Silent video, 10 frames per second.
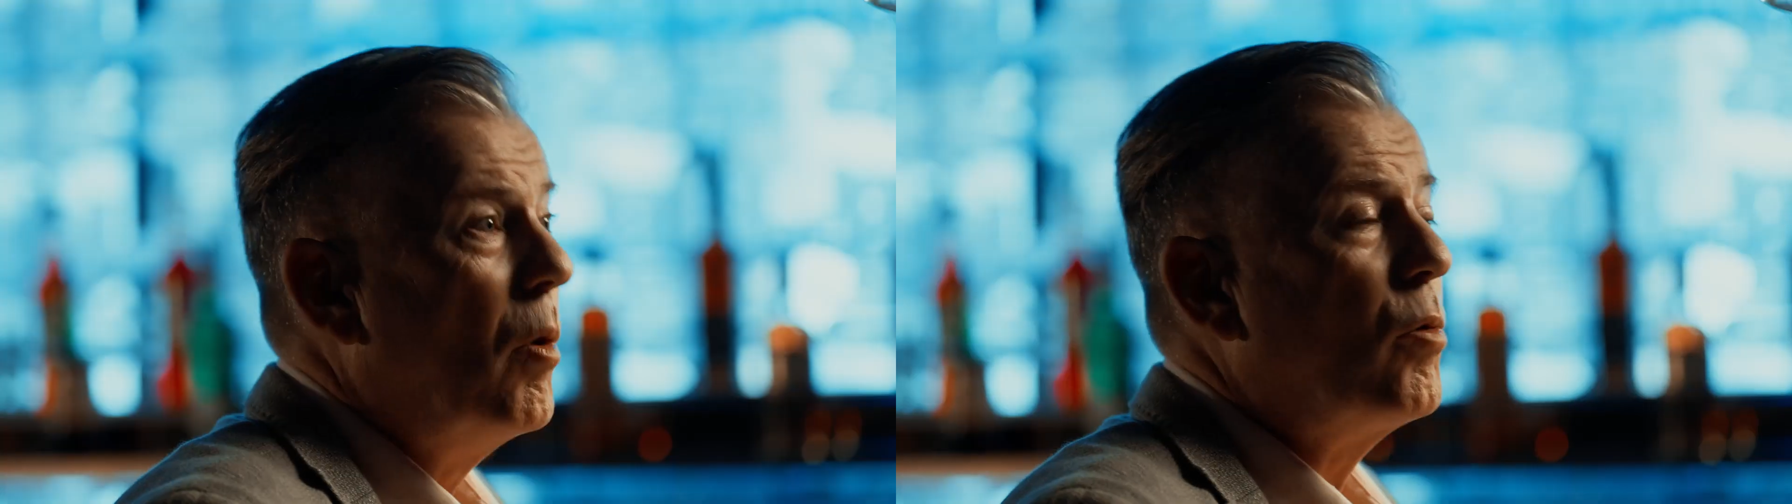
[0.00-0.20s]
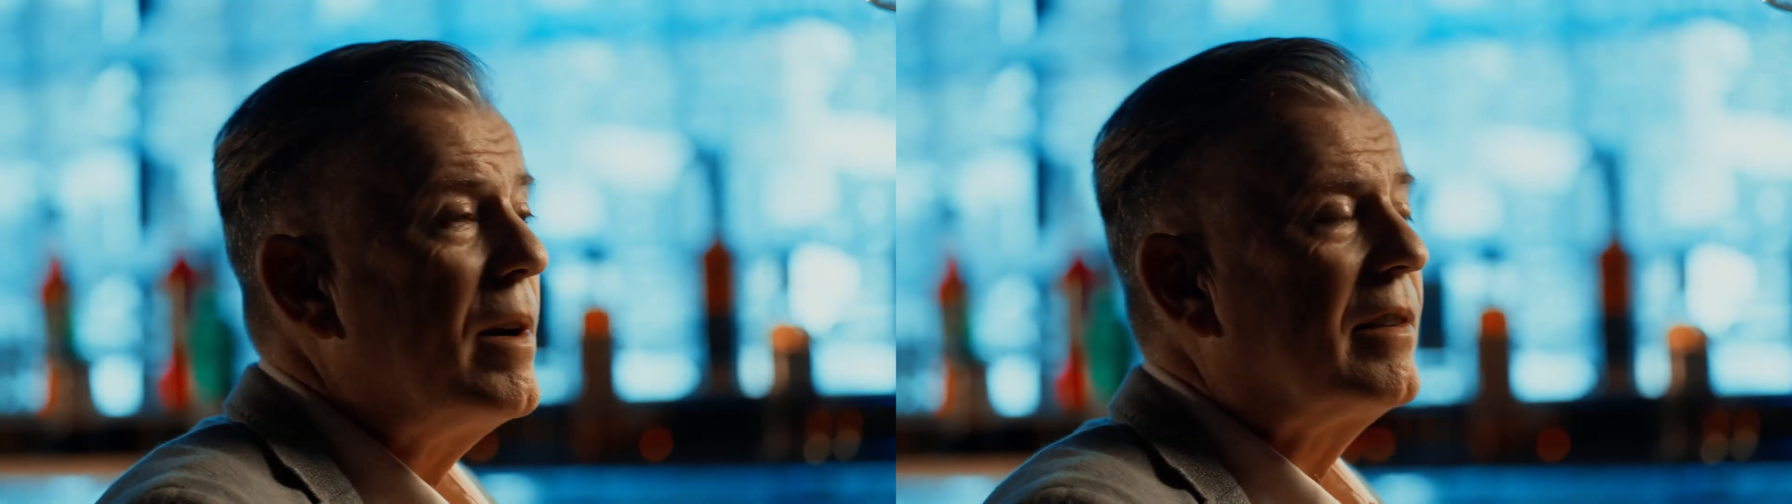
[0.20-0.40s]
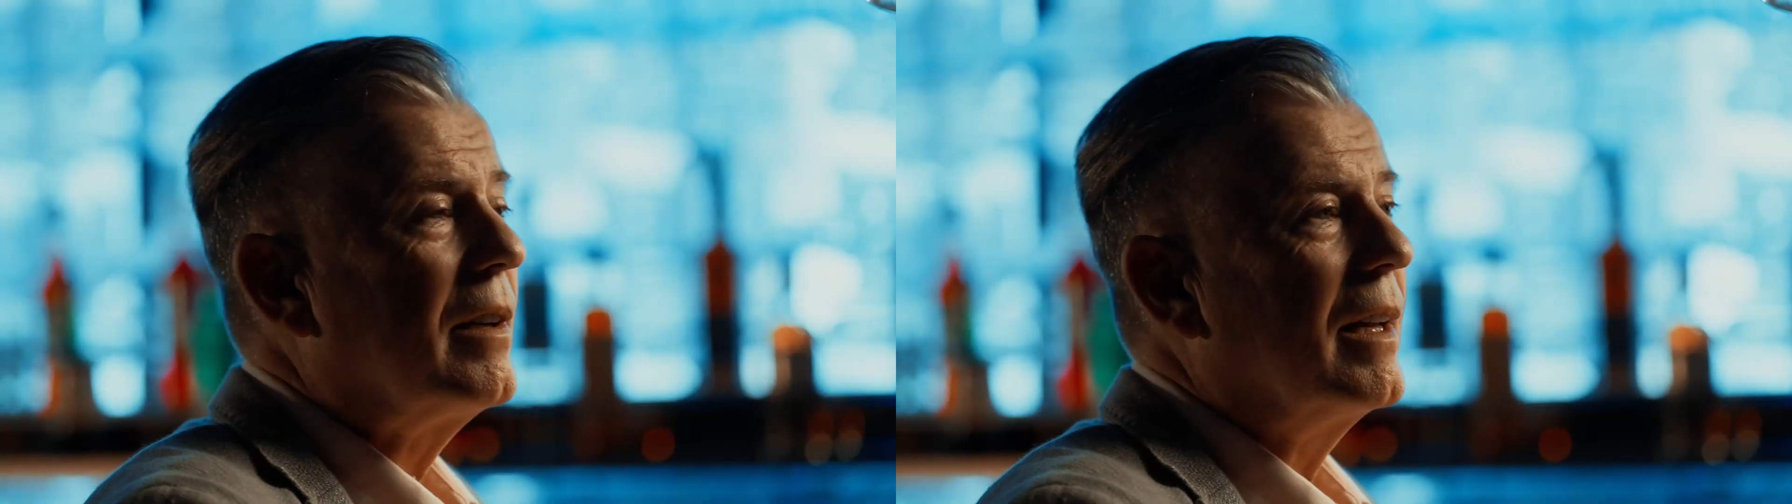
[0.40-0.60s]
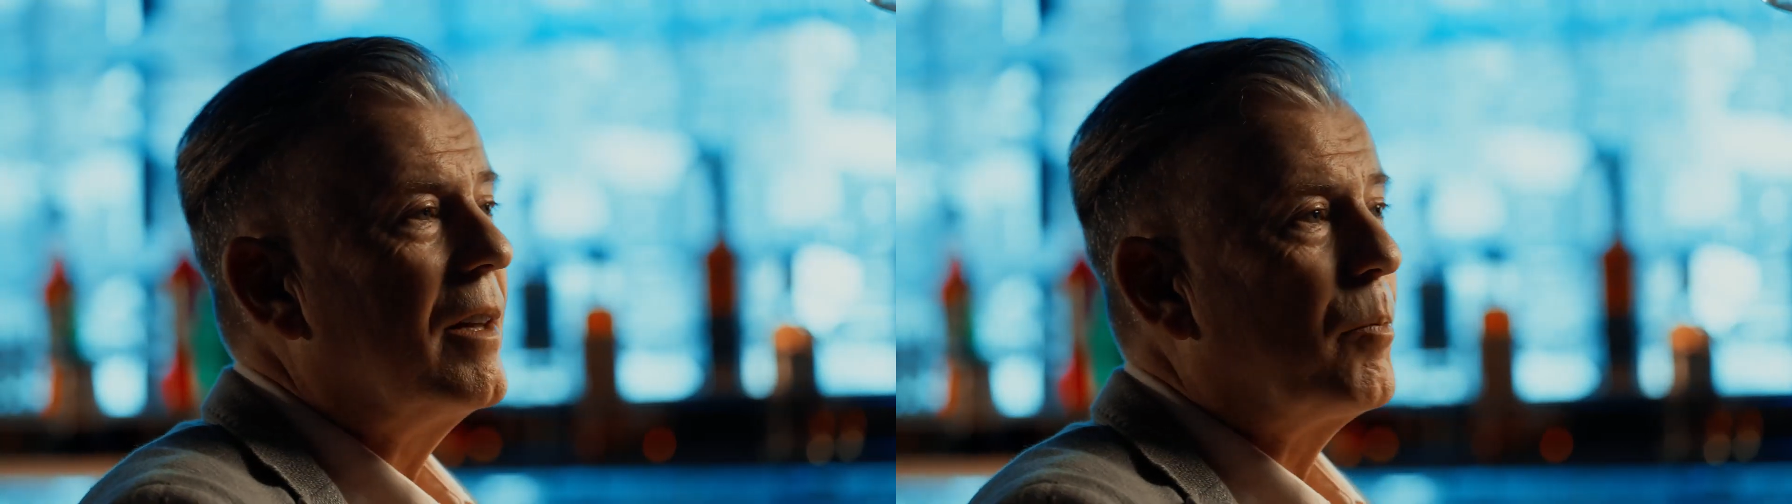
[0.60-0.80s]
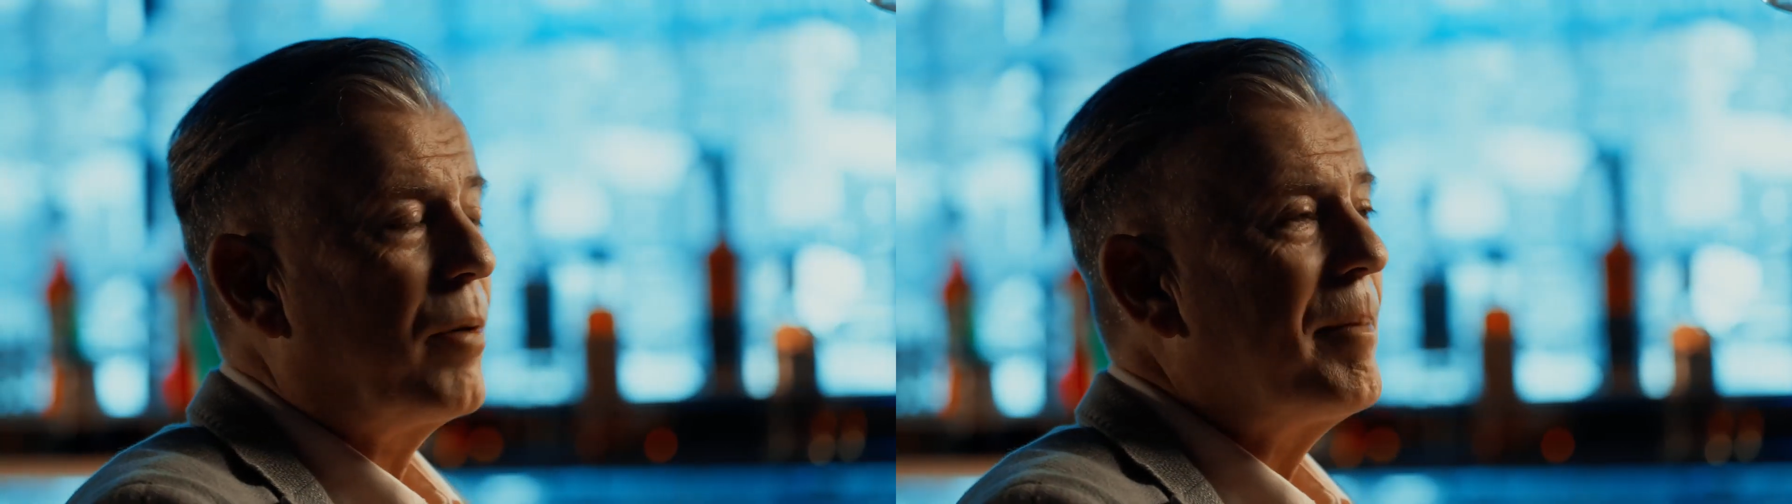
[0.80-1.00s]
More
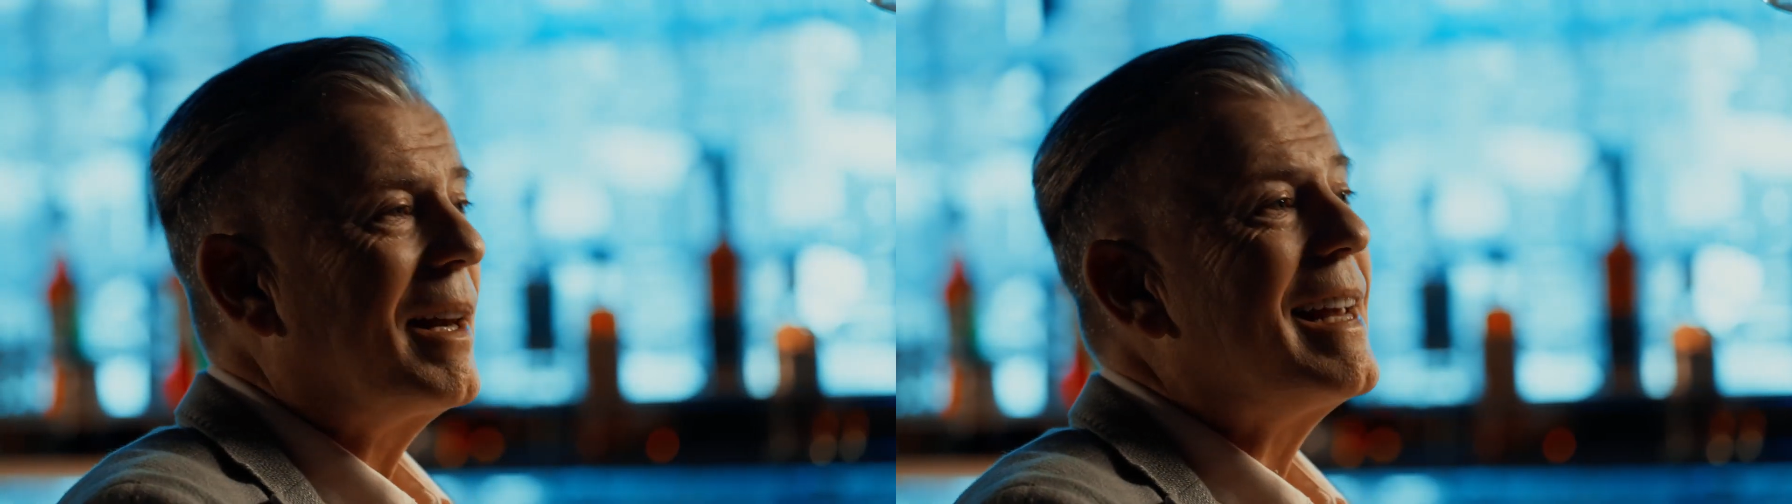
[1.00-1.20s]
recently, the Premier